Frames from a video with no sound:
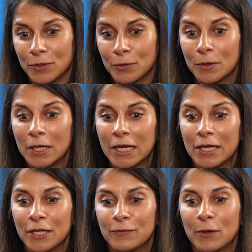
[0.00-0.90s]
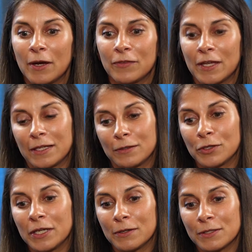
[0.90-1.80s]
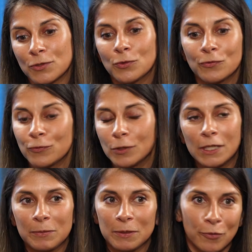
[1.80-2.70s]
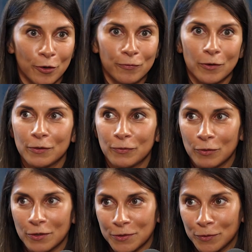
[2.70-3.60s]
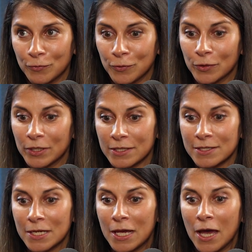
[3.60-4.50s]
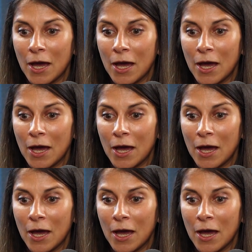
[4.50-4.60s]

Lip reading: So if you have that, it's called a full lipid profile if you're asking for it.